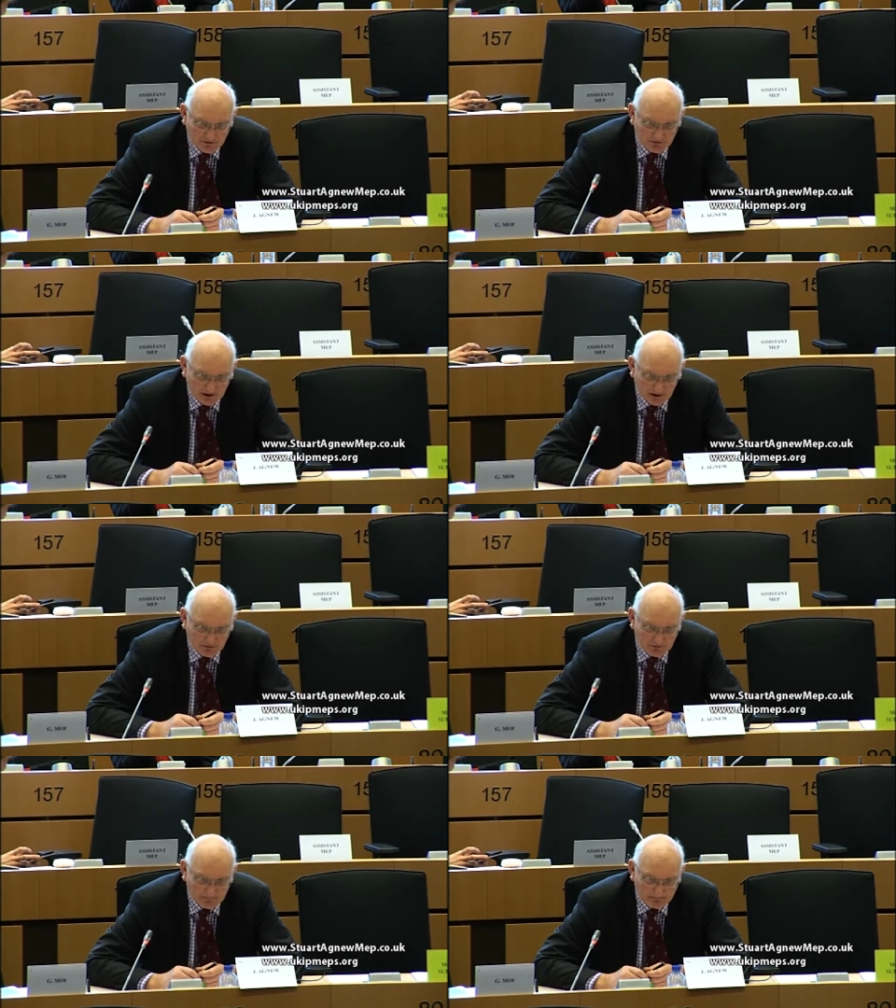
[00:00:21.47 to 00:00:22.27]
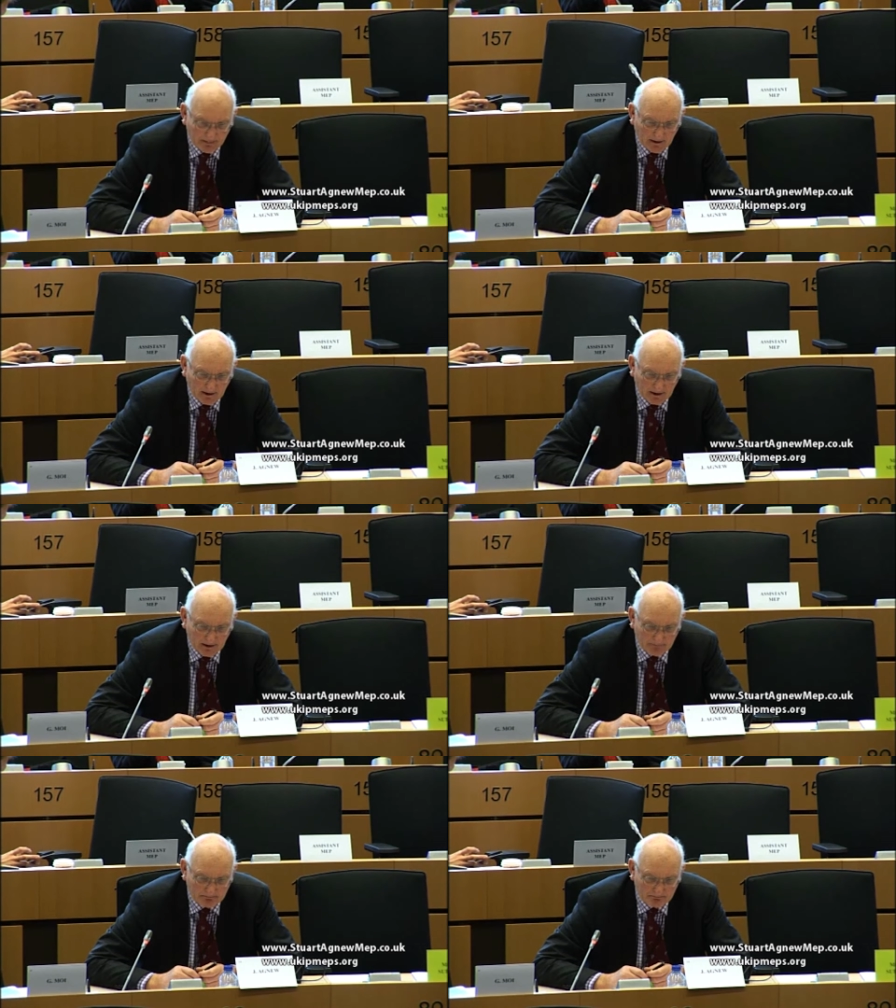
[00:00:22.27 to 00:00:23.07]
as it is,
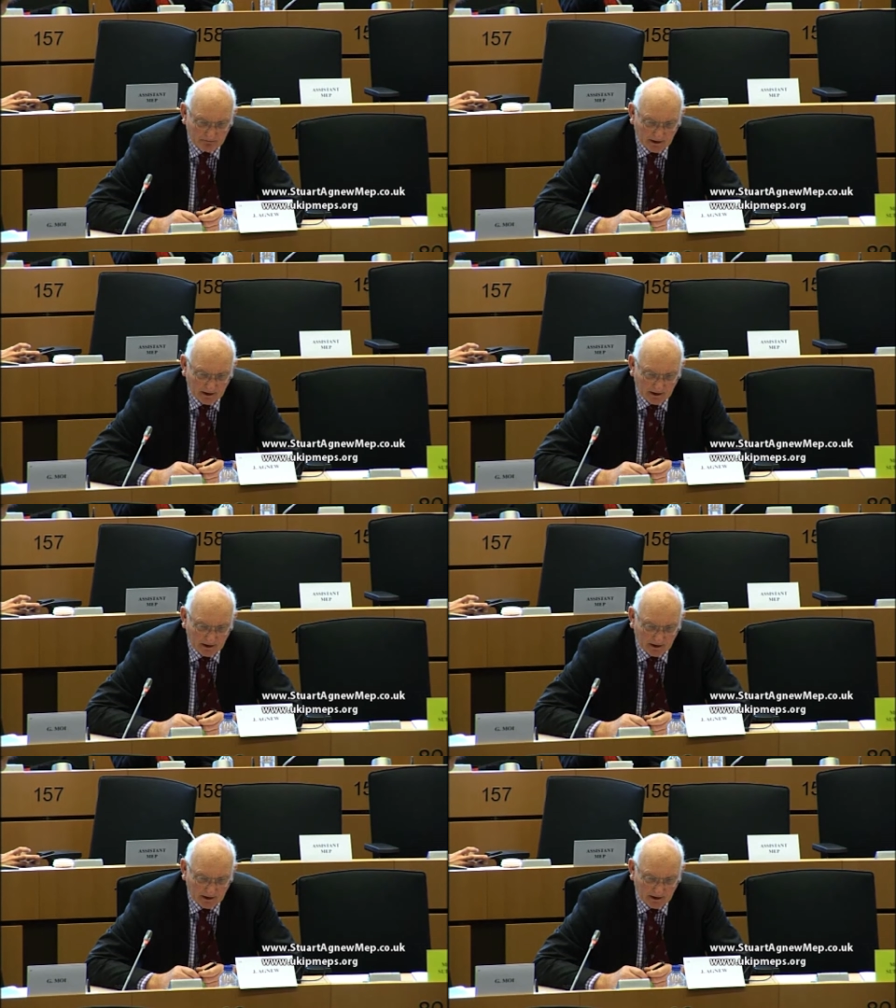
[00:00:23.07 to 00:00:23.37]
um,